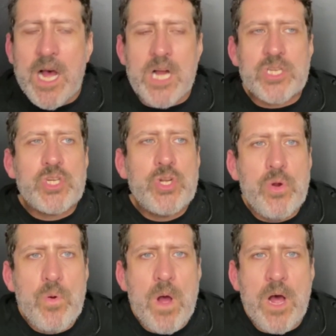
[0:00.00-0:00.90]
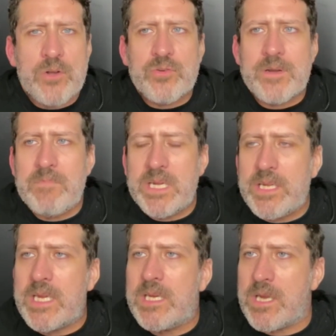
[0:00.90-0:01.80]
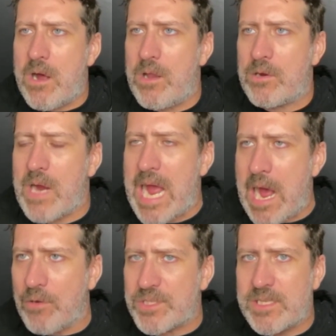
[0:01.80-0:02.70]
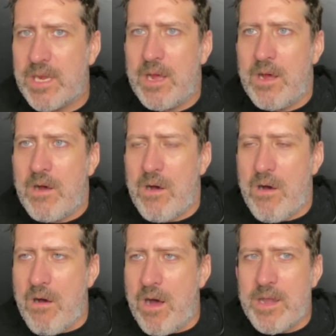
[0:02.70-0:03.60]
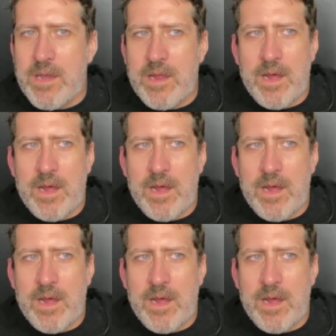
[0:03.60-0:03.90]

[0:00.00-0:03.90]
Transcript: a $200 million house on